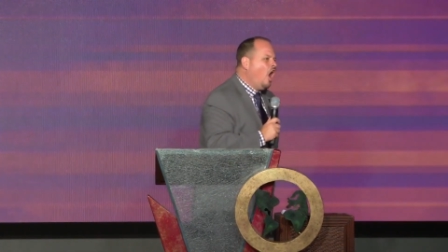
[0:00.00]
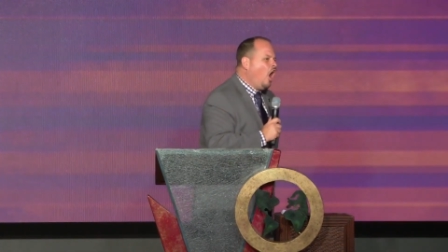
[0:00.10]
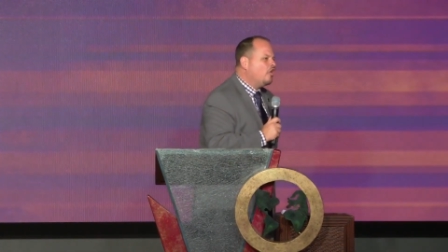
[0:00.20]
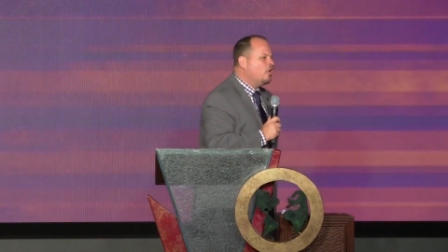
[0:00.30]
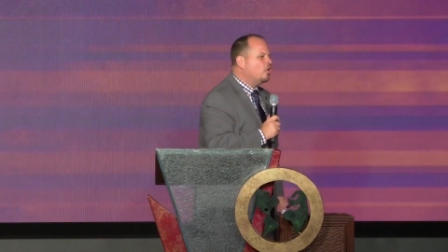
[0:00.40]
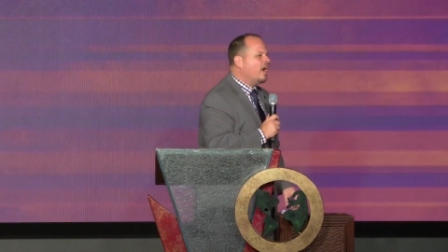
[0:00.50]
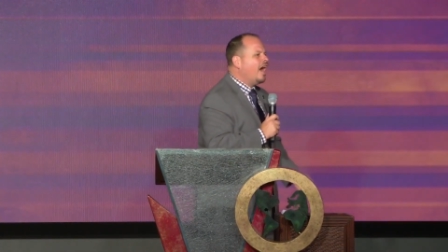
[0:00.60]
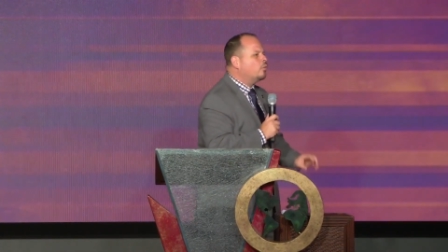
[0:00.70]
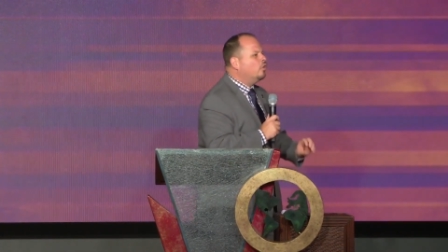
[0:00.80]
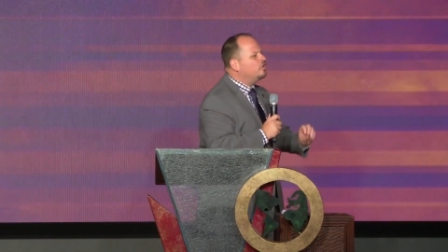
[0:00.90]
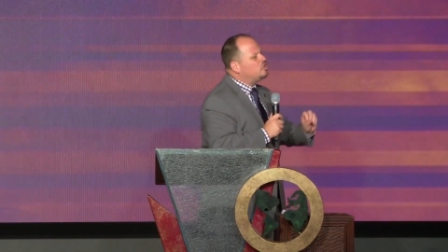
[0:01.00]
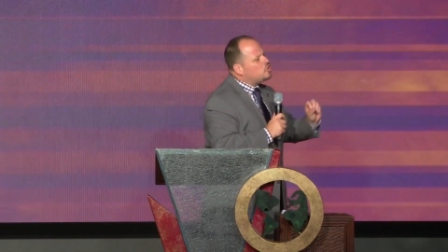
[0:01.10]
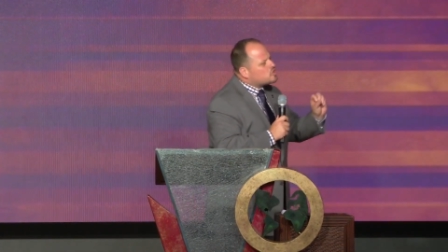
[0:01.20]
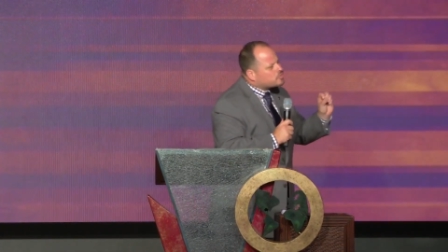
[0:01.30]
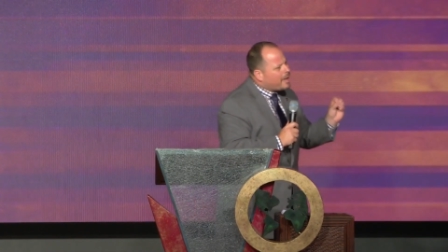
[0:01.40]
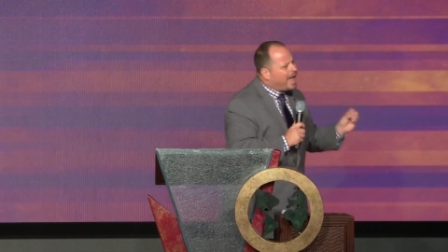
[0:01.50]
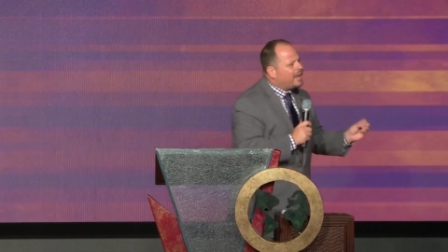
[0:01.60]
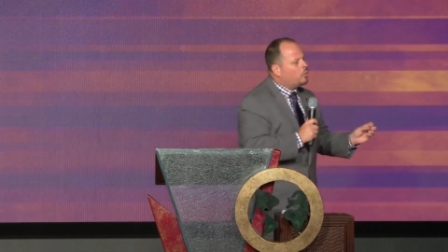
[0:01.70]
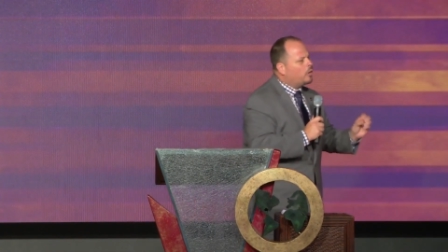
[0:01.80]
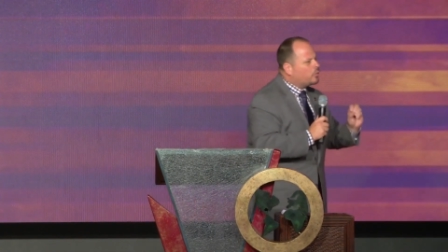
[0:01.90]
although God will use
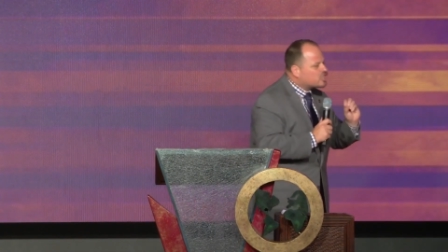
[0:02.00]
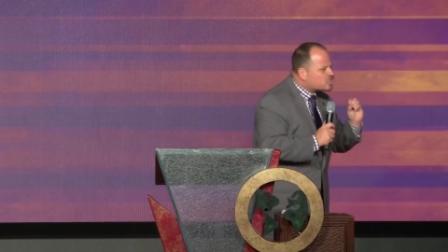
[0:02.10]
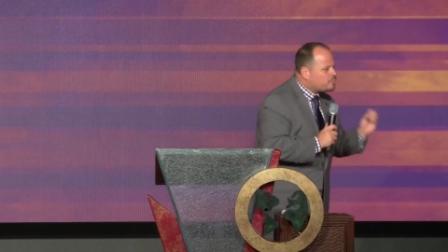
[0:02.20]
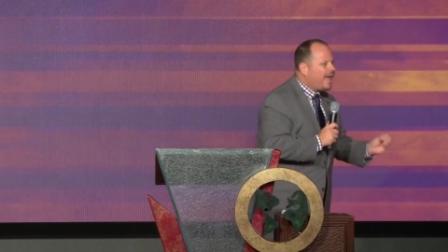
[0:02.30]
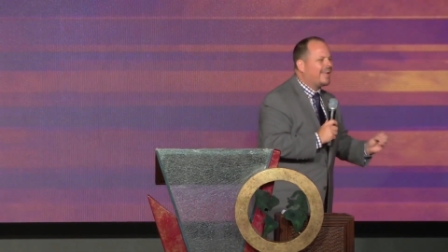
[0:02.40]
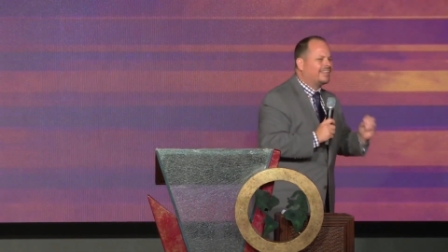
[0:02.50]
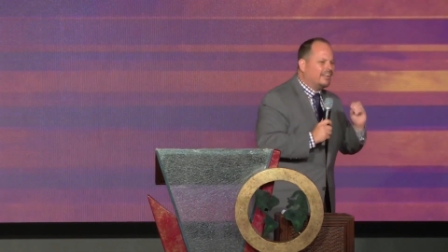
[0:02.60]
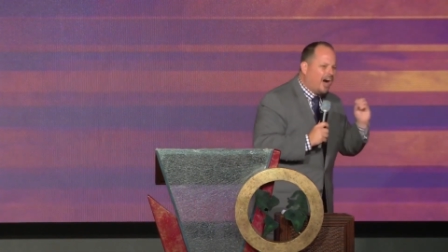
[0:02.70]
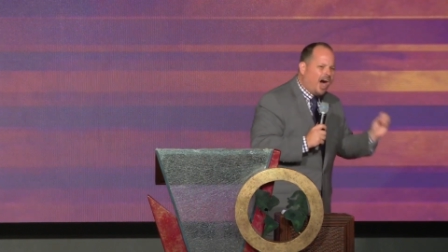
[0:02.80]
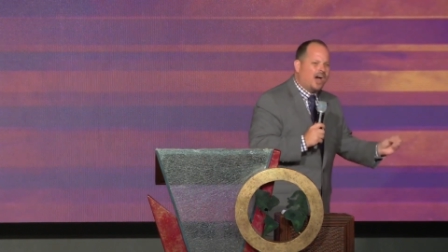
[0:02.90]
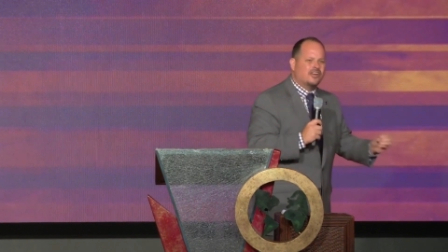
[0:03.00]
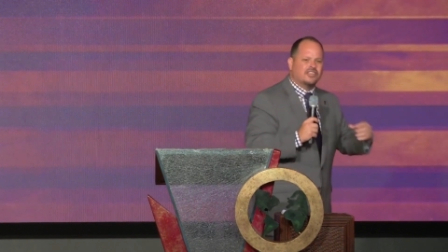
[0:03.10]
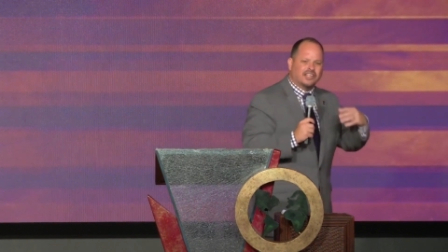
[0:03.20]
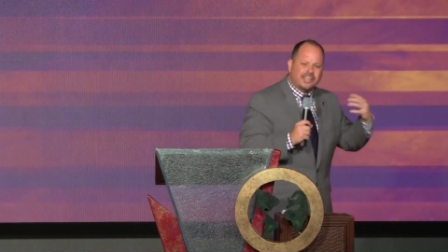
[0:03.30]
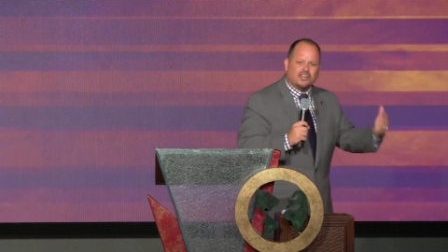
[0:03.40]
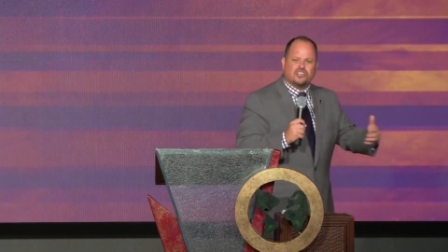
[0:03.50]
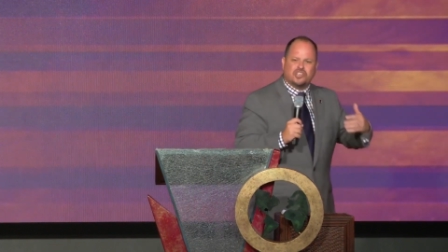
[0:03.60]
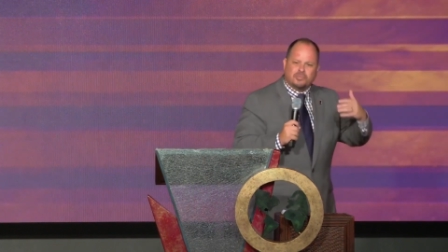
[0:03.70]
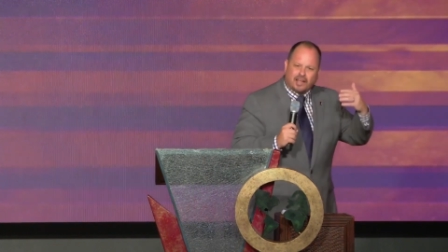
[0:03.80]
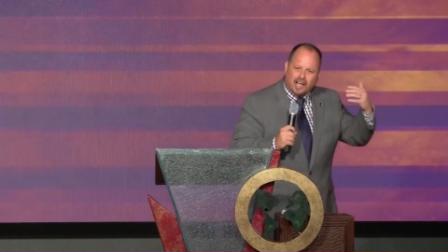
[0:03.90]
man and we respect and honor the
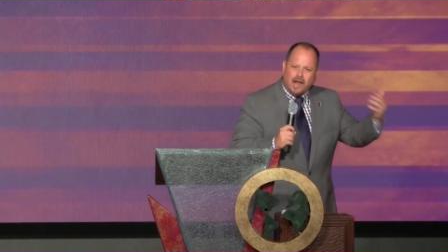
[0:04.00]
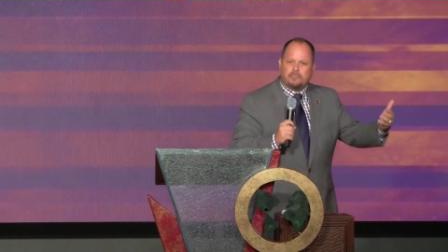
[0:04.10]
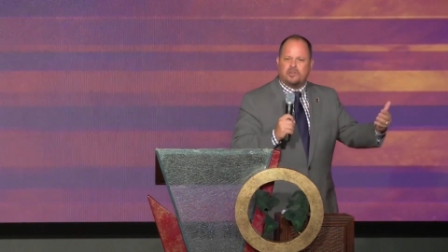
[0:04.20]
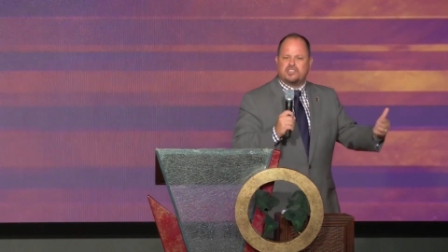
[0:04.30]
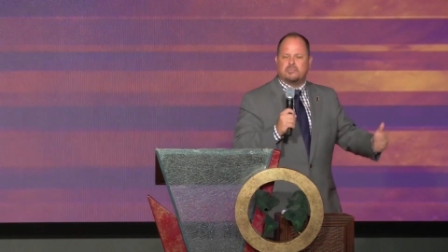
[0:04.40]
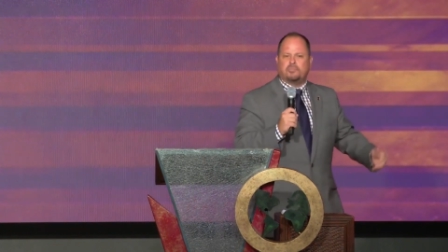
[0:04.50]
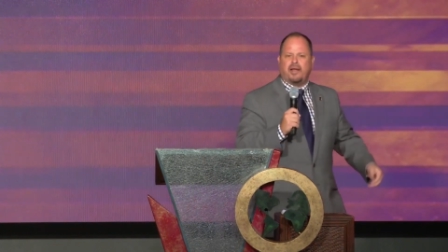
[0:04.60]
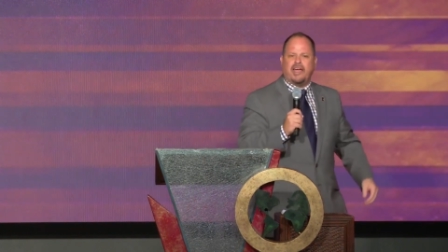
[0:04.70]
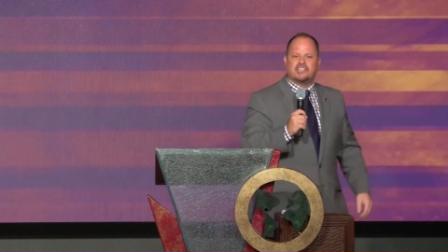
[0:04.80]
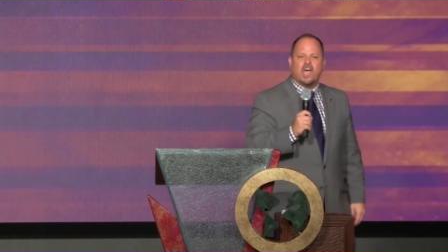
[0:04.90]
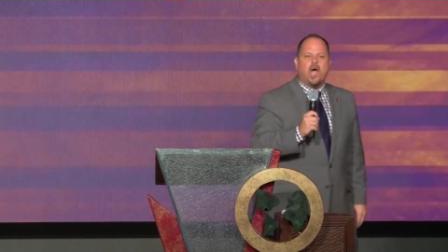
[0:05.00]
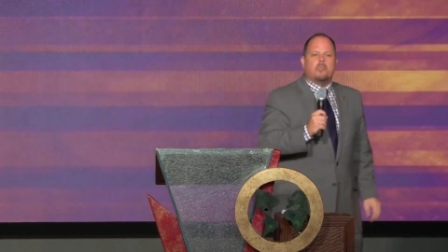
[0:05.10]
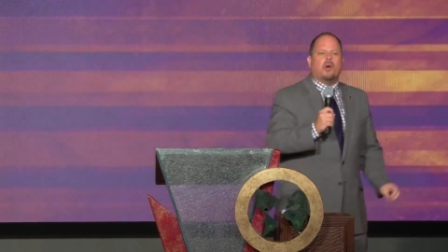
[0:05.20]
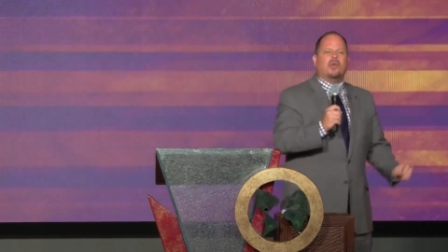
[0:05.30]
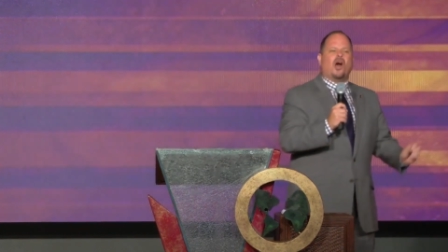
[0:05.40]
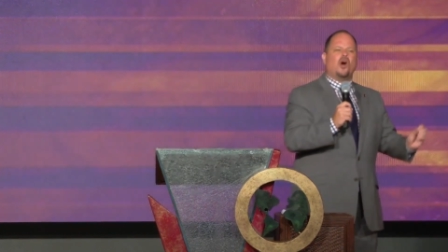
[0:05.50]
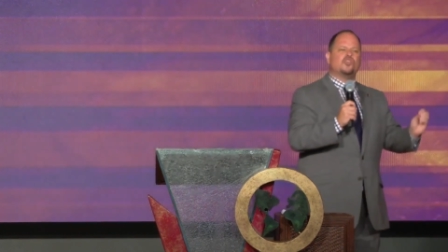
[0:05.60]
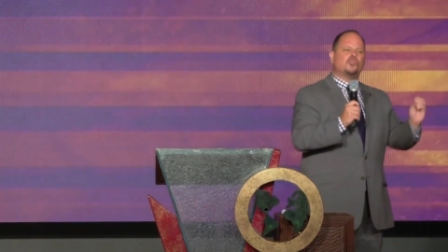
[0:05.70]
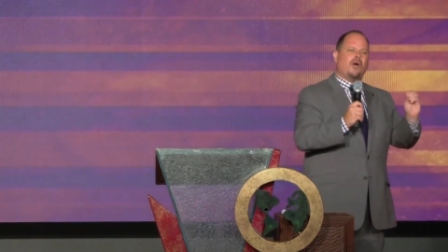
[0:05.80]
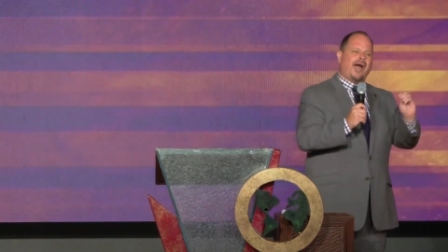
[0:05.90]
leadership that God puts in place, but we
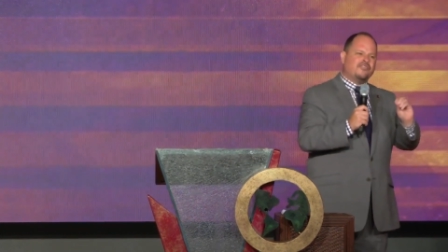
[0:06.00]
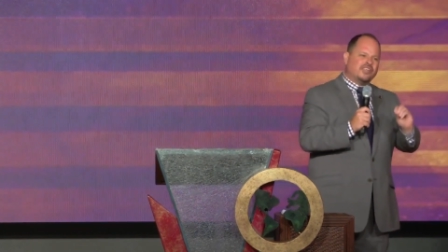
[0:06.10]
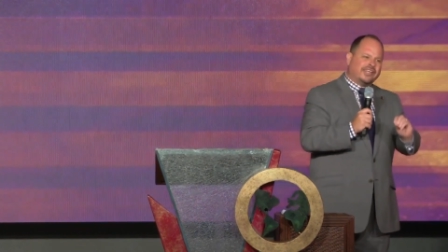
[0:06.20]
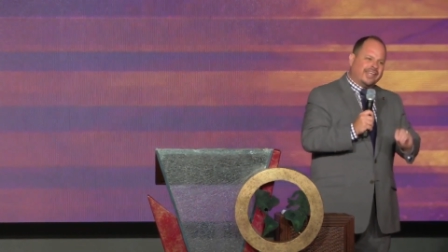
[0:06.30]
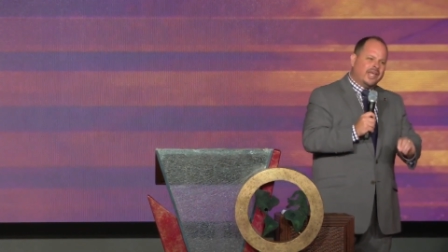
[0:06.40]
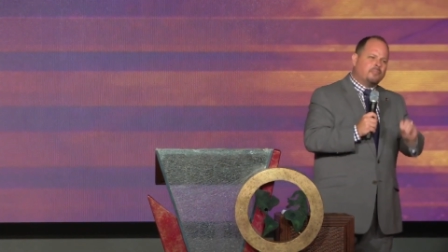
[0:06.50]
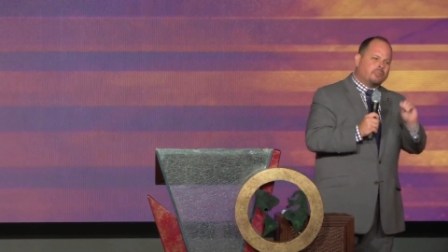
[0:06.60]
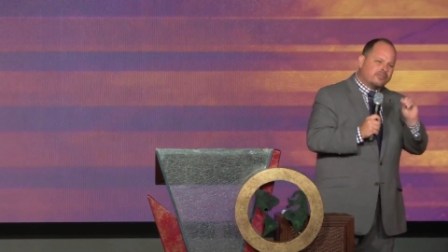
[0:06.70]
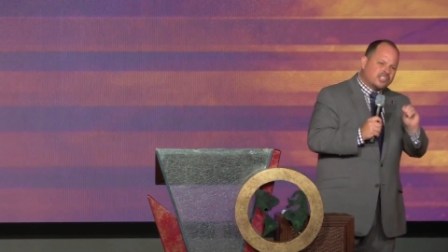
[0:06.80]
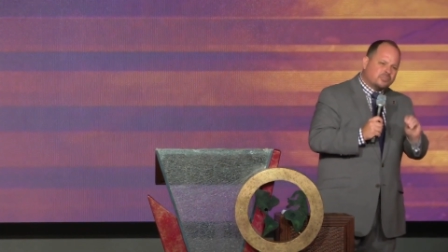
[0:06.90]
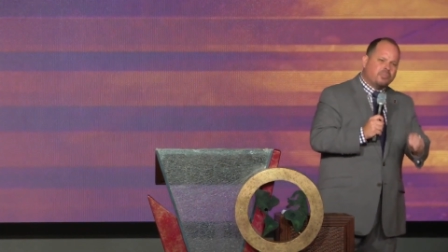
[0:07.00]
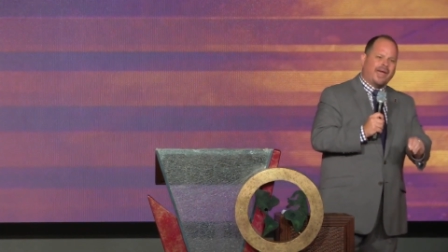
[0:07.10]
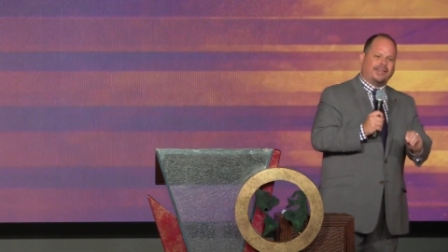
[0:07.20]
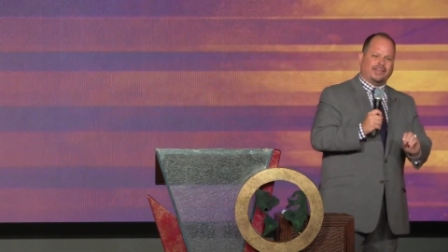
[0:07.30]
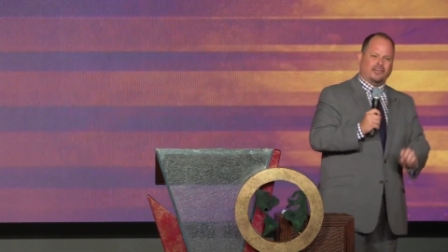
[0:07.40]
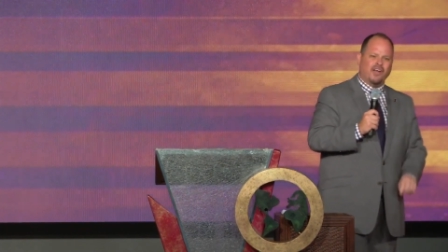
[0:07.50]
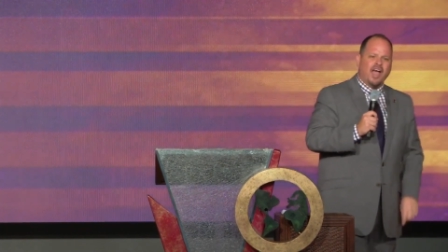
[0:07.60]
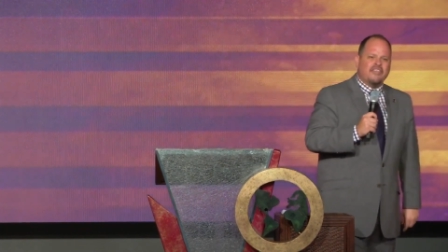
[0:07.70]
also have to keep perspective